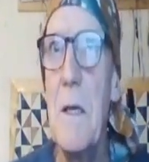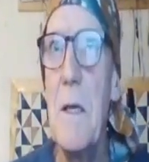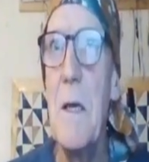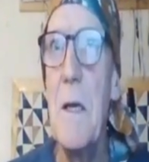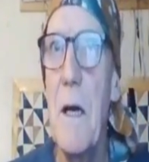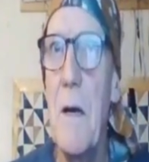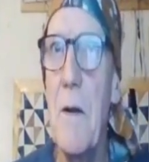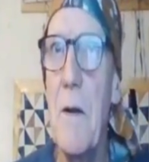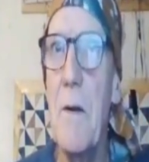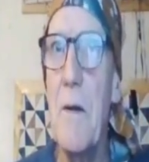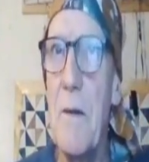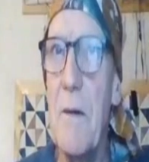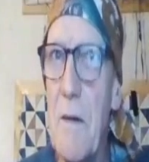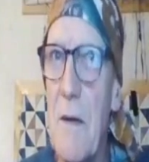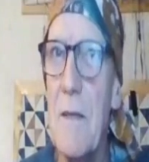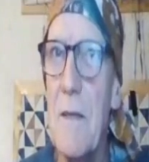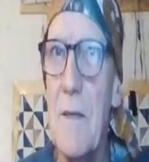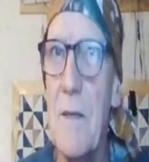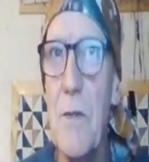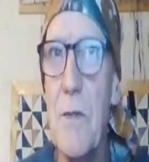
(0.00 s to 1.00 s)
a
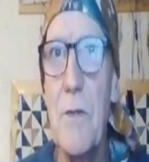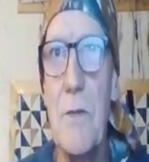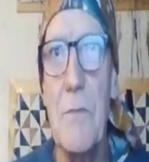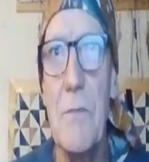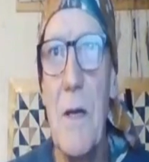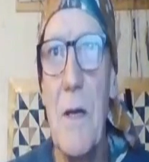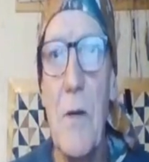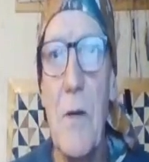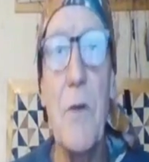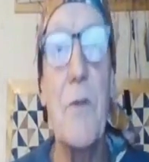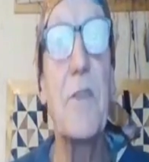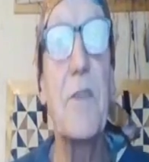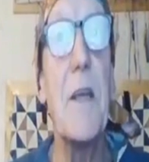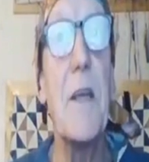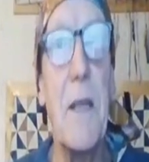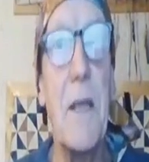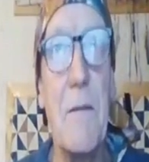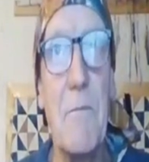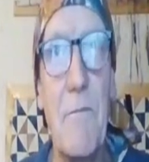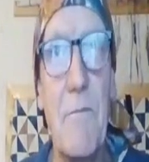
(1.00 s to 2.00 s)
good
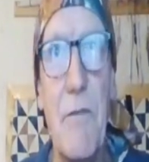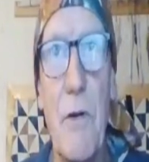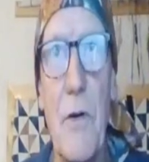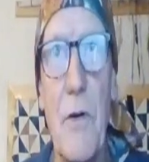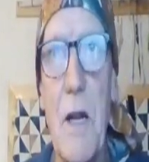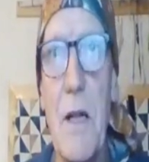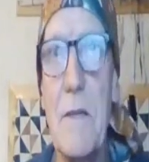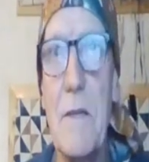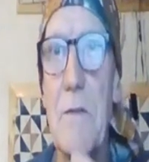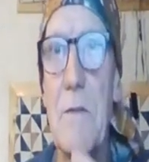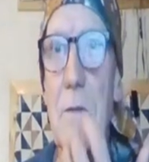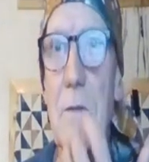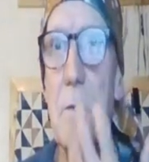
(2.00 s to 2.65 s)
thing for us, you know.